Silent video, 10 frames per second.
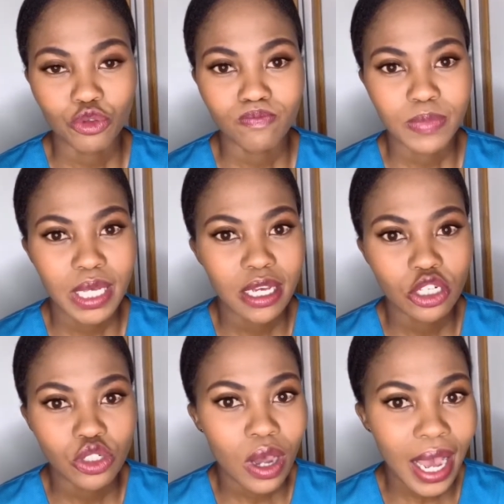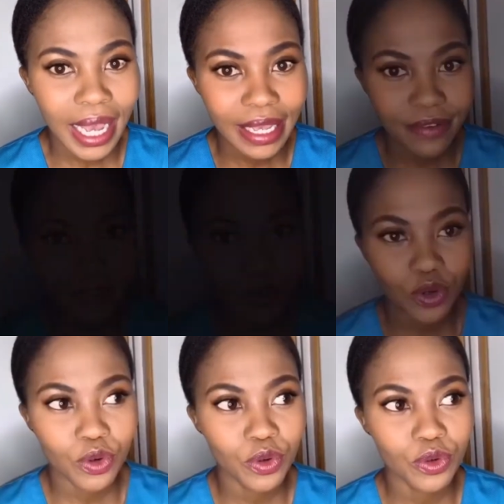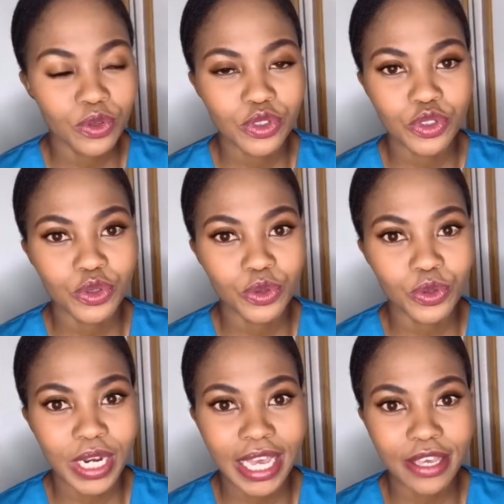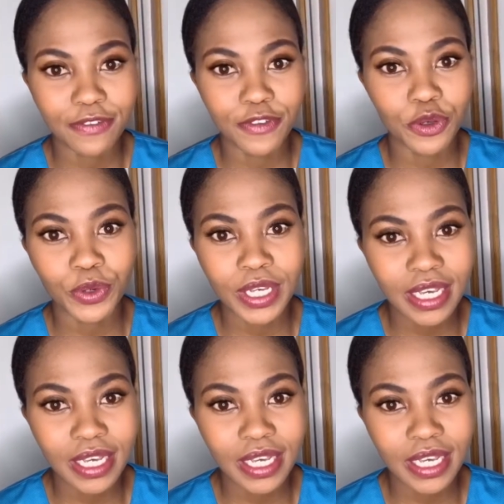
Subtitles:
take a drive, go to like viewing